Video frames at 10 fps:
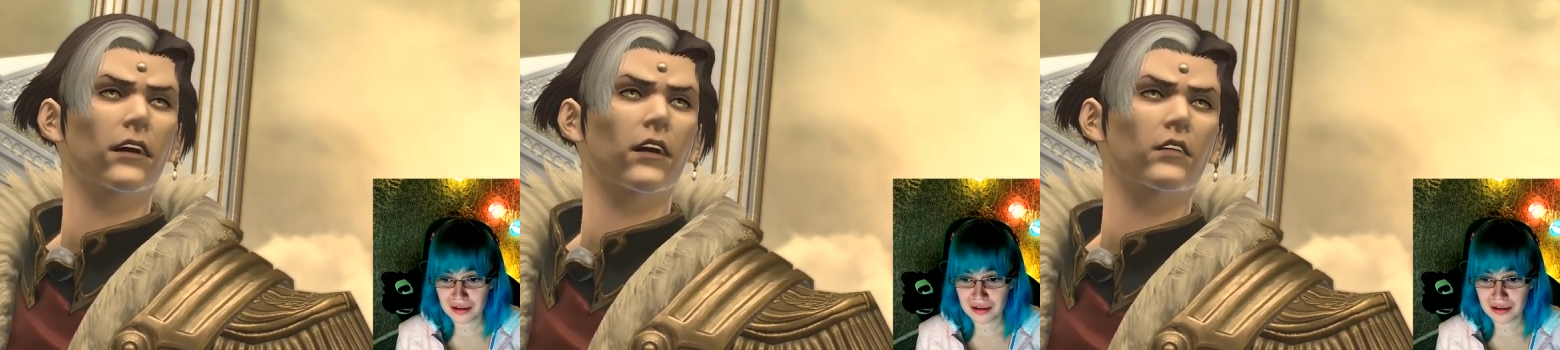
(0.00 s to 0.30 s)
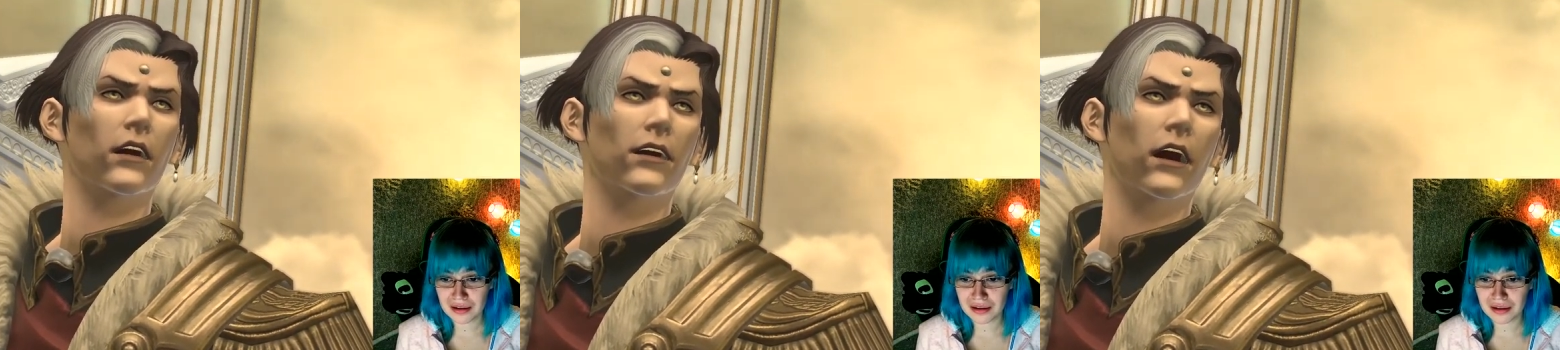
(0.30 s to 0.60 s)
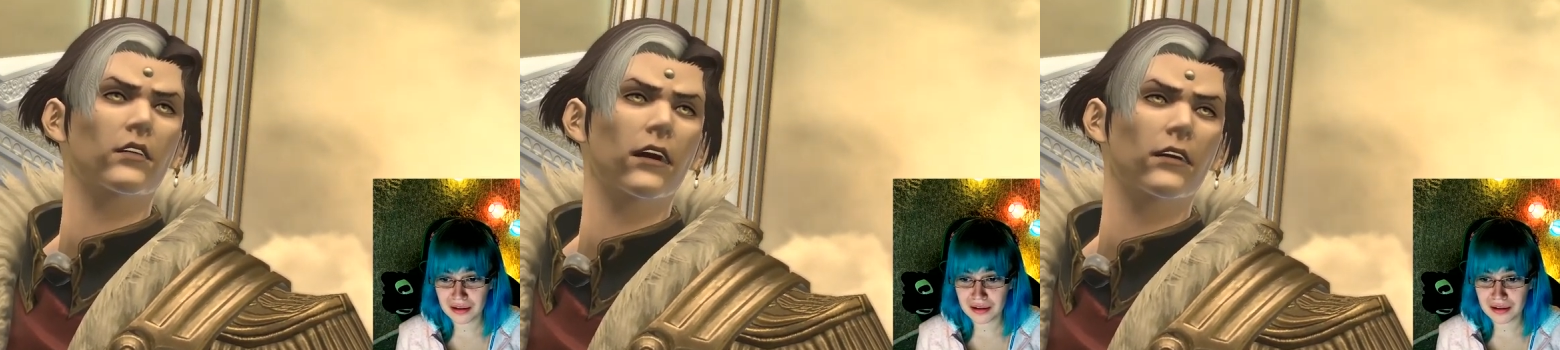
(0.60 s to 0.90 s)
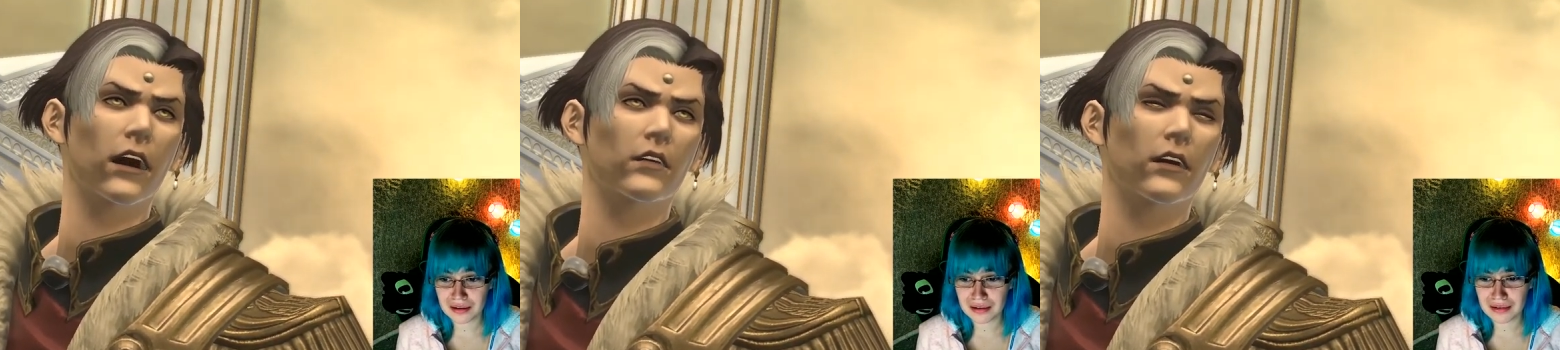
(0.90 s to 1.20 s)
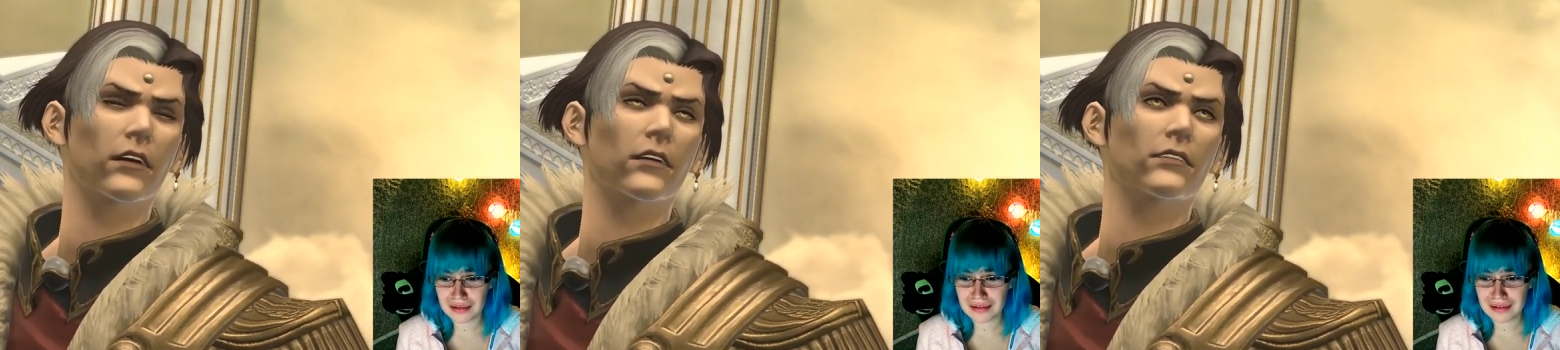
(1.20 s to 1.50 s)
Speaker 1: from all the knowledge
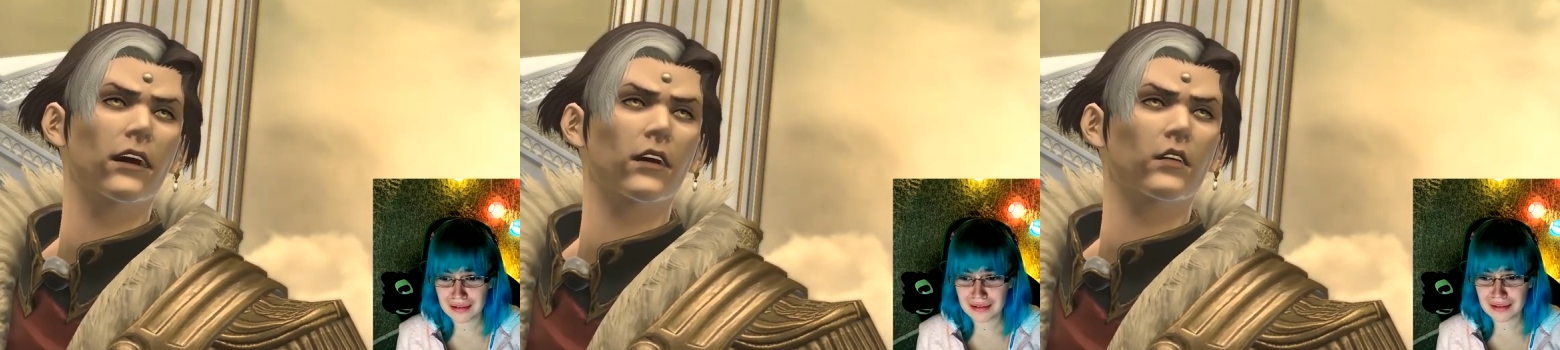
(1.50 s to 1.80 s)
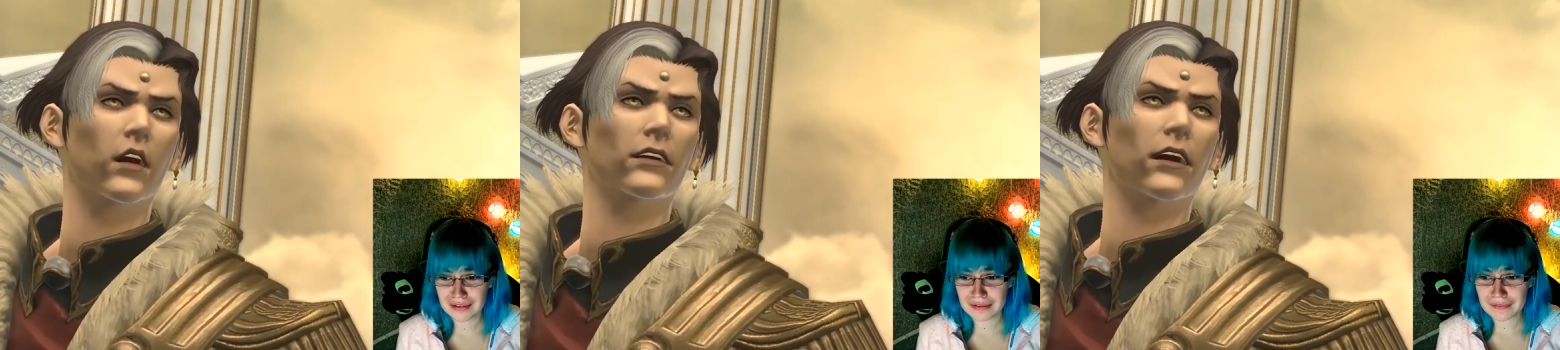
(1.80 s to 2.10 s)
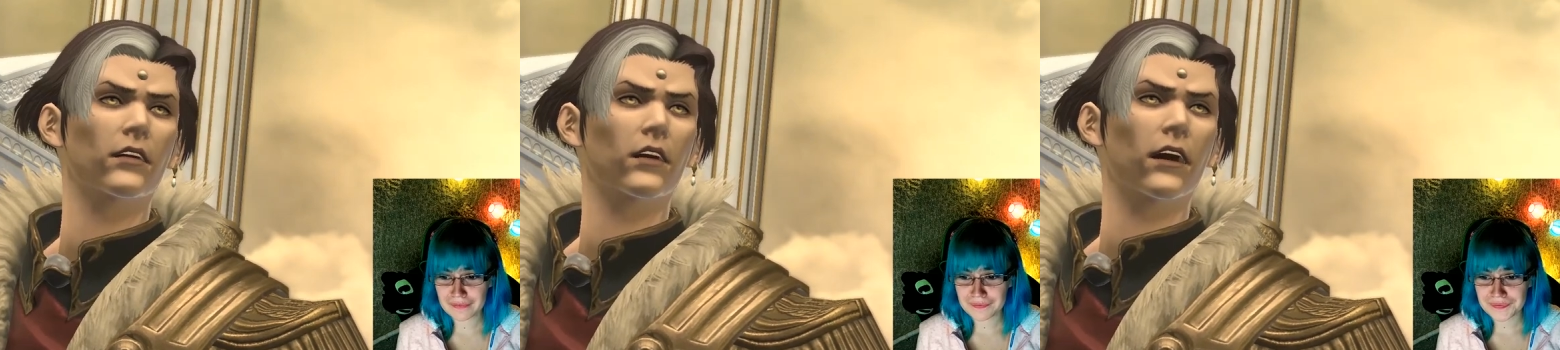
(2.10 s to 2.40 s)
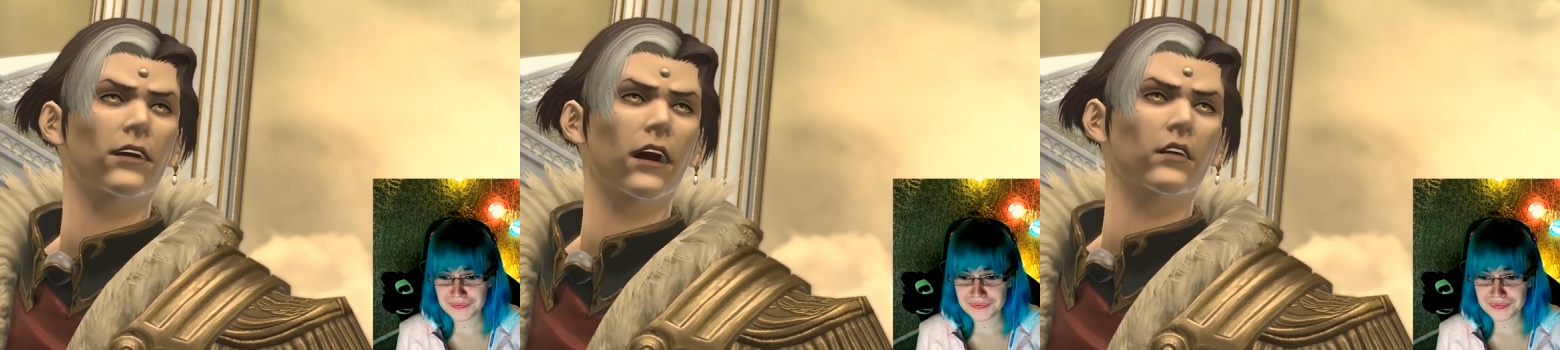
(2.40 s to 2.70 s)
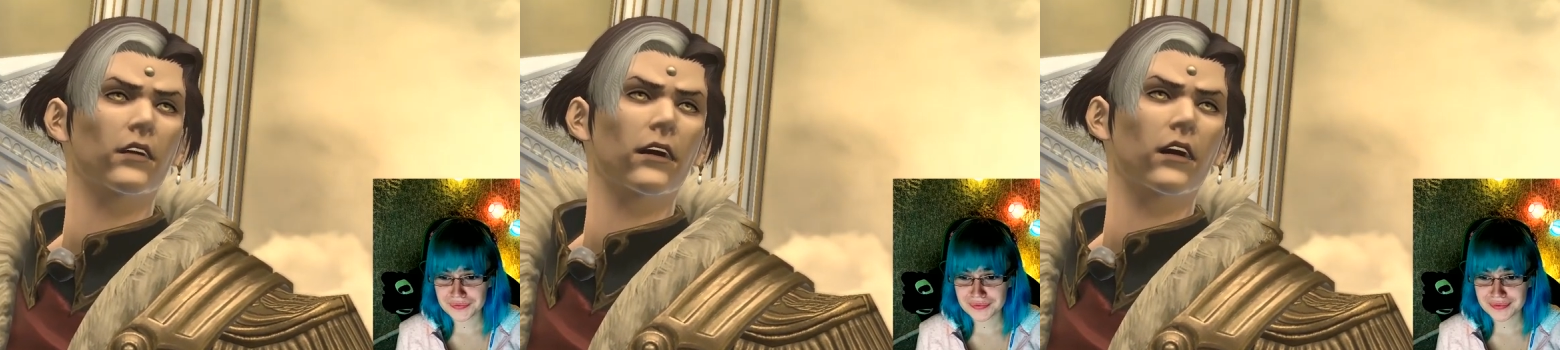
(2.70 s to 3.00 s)
he had hoarded for his precious
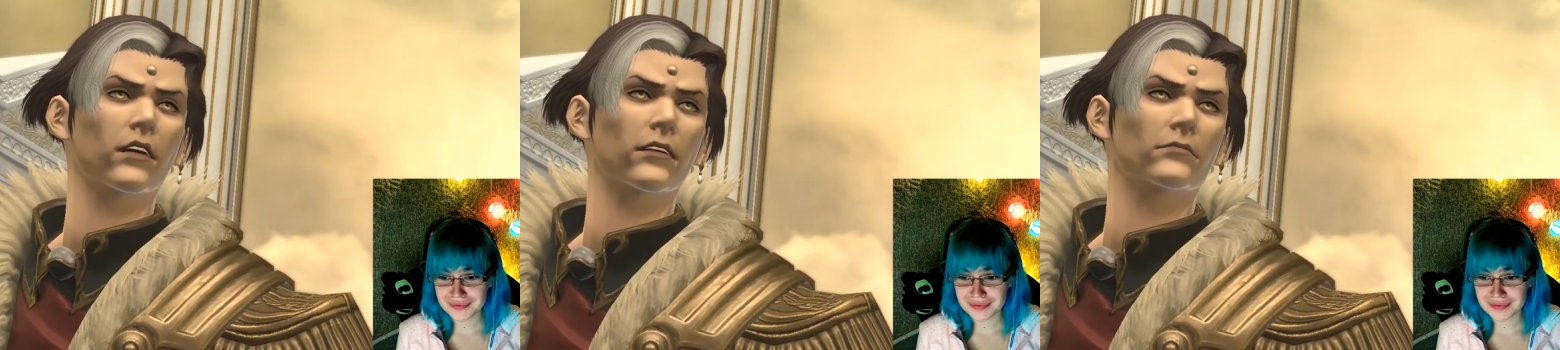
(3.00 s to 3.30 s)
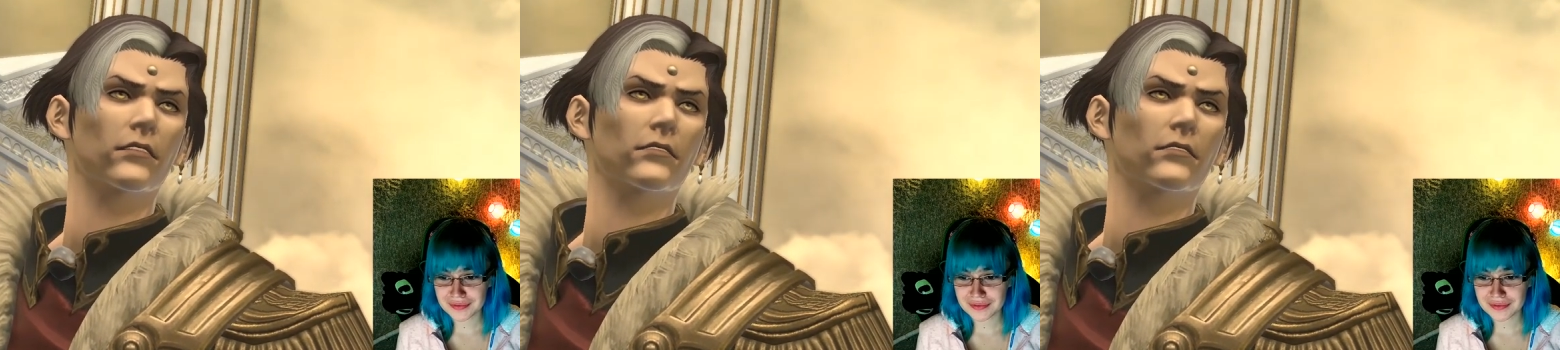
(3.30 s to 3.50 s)
hero.